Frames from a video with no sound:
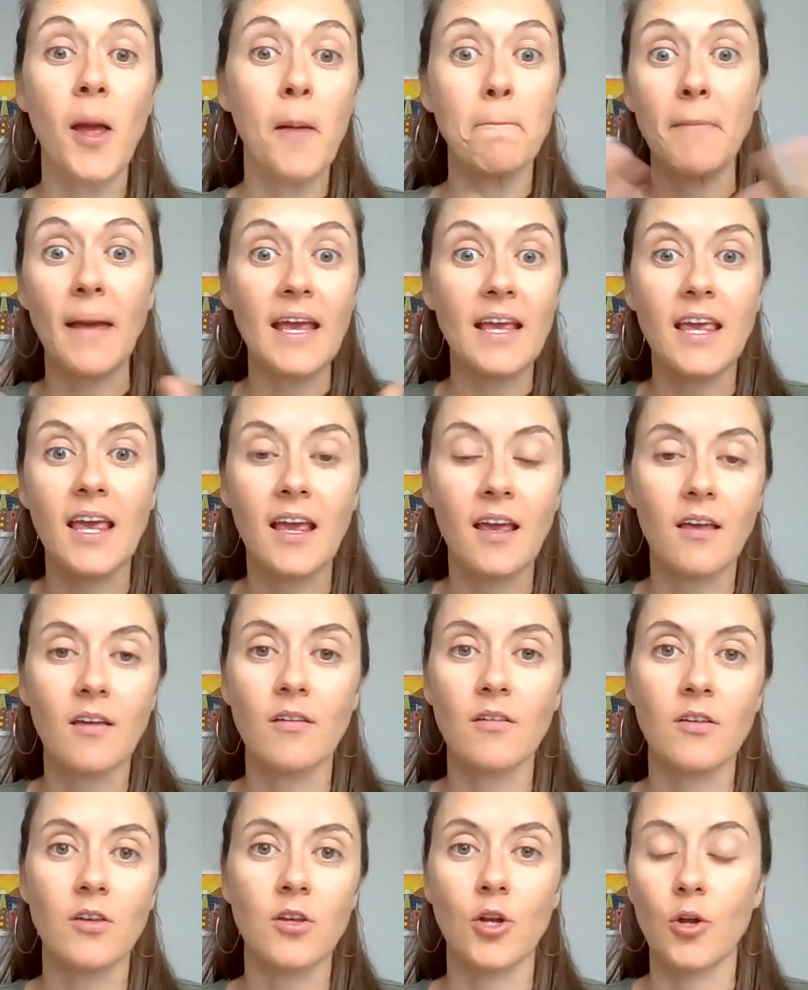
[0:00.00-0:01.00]

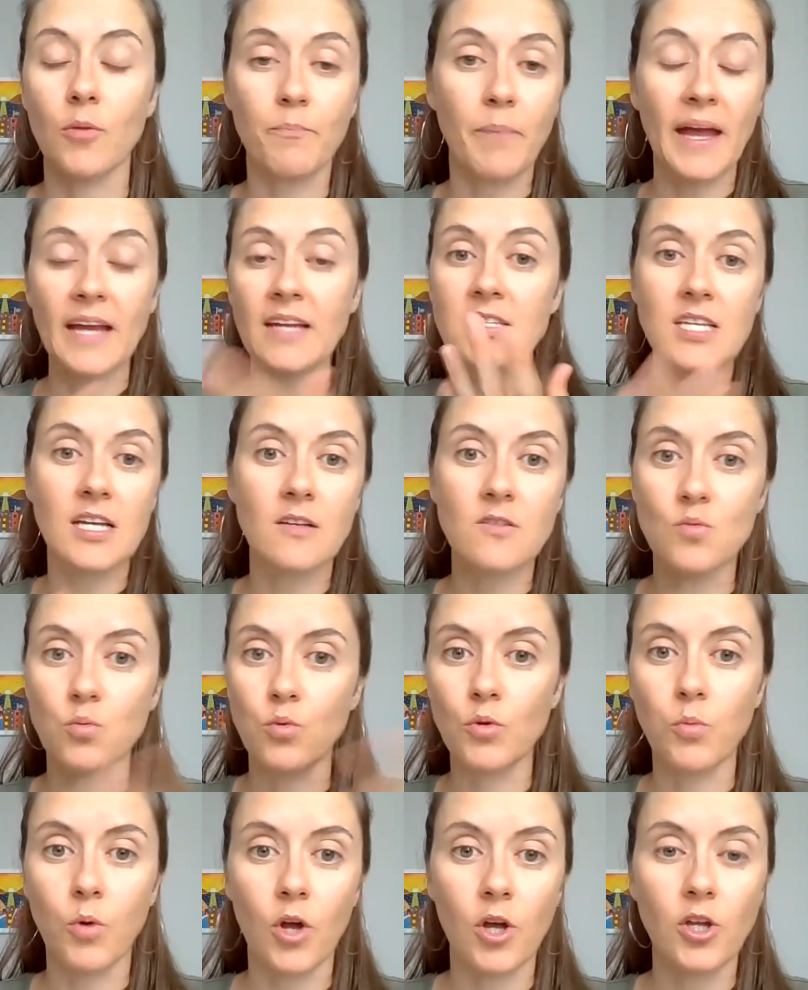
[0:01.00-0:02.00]
making, paintings,
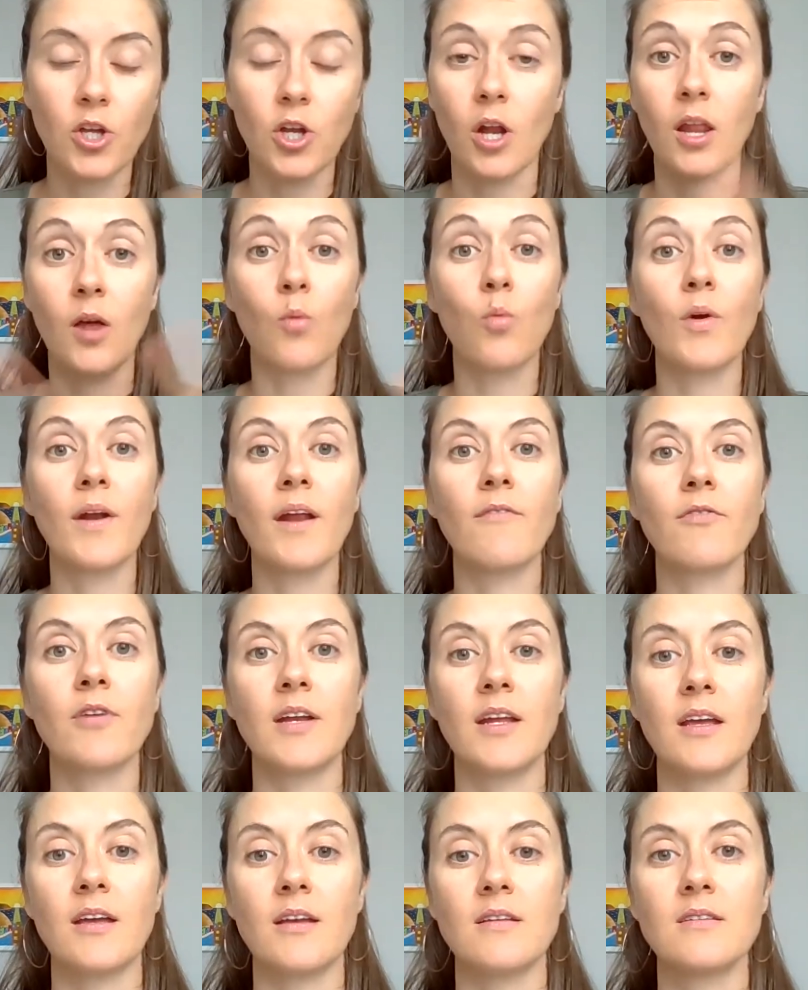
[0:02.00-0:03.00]
woodwork, like whatever
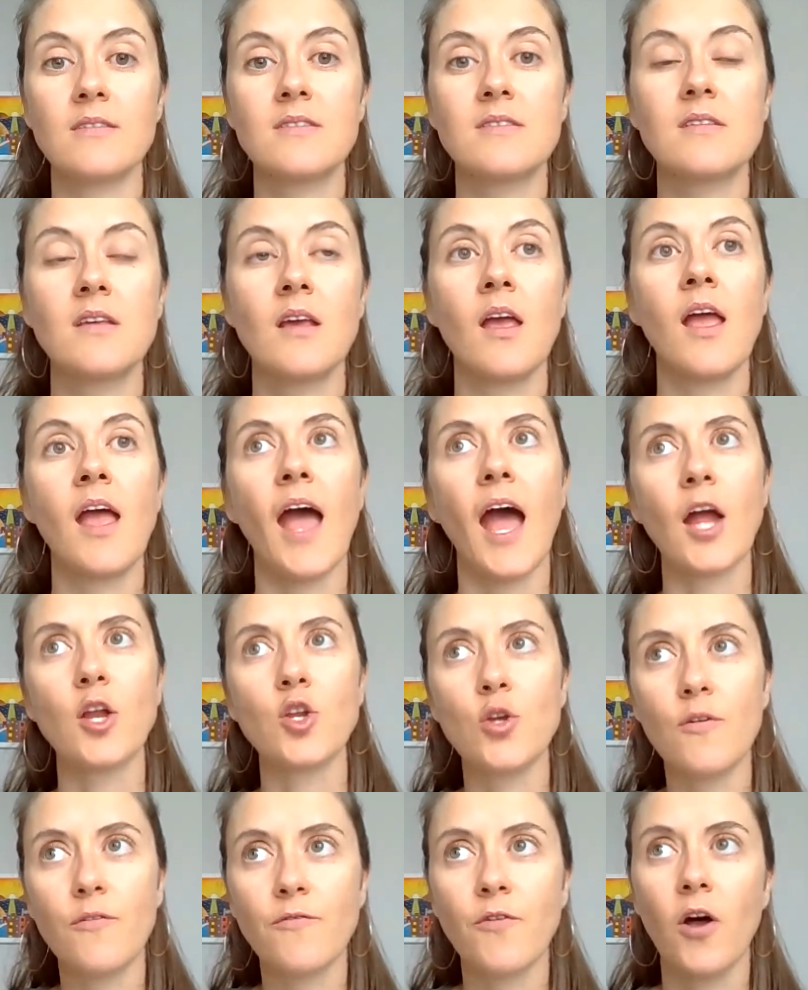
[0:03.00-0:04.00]
it is.
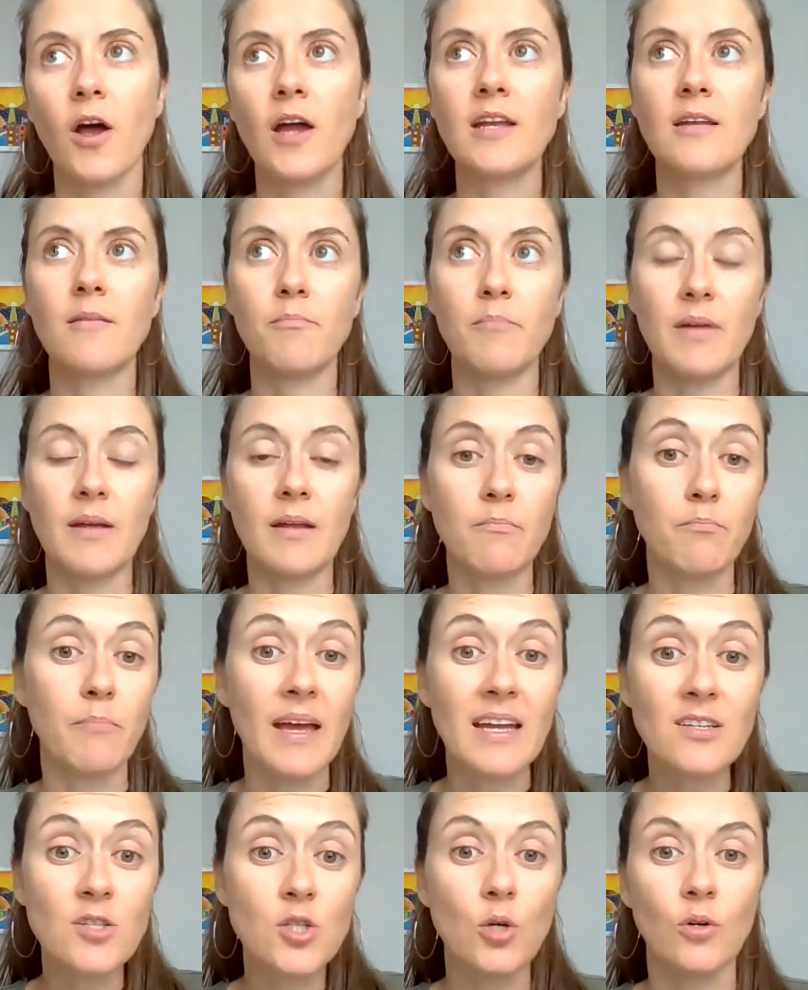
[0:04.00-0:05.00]
And you find
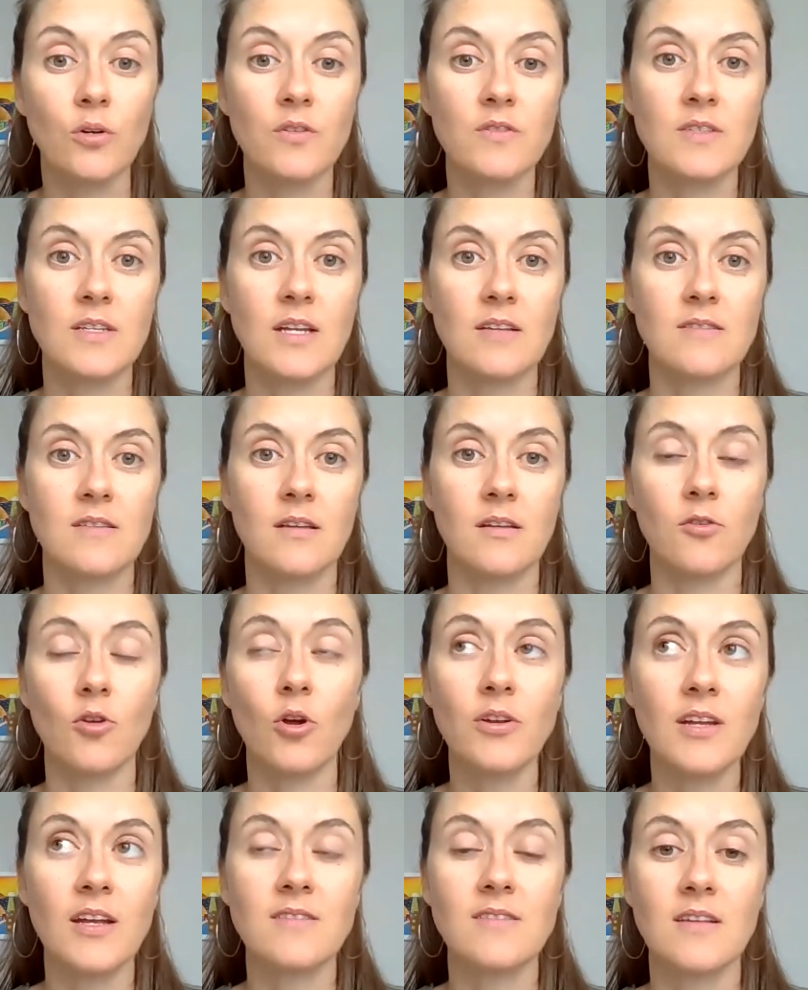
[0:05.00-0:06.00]
mentors,
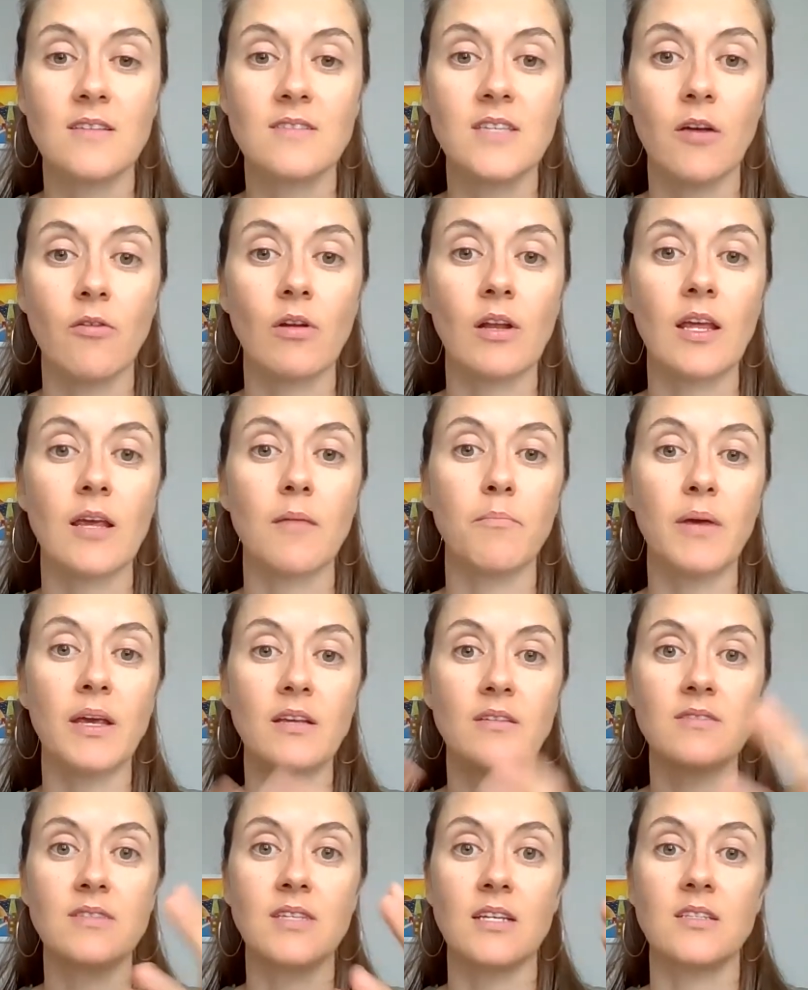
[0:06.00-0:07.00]
not necessarily
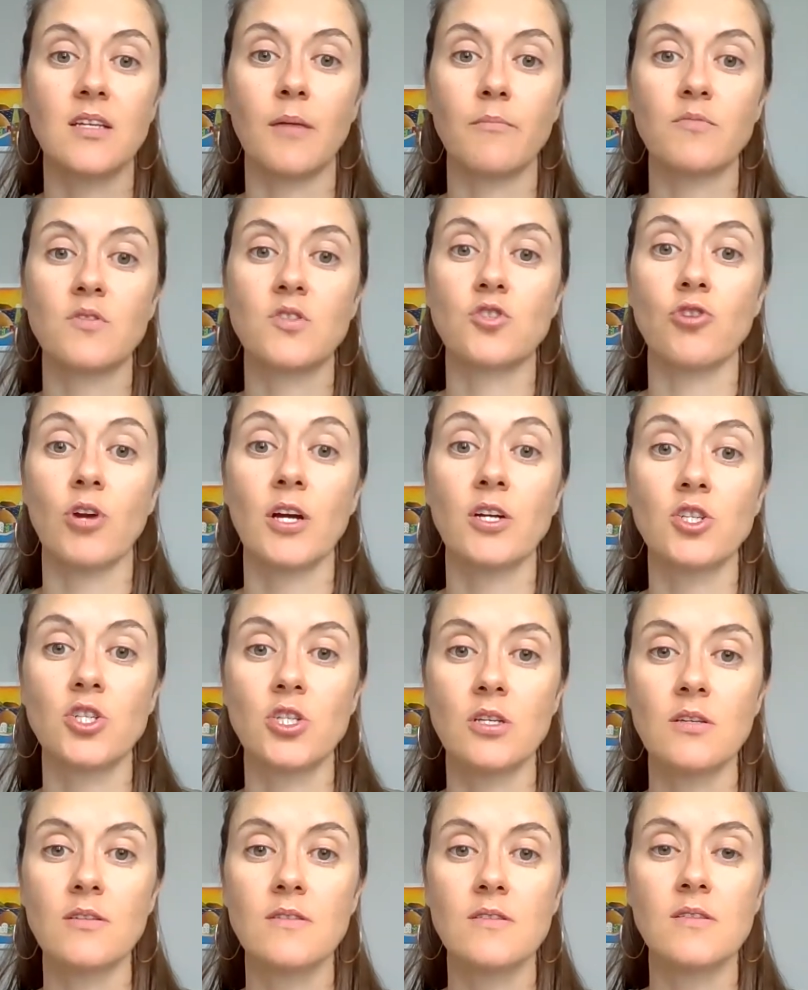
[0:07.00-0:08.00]
big setup
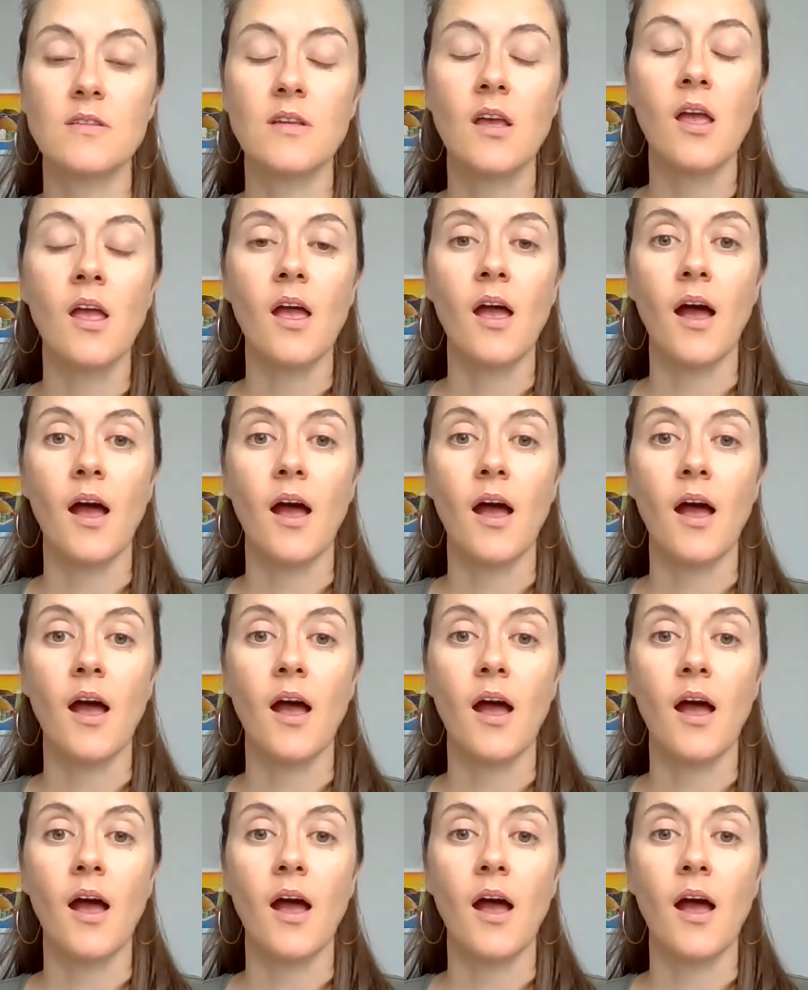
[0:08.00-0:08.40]
structures.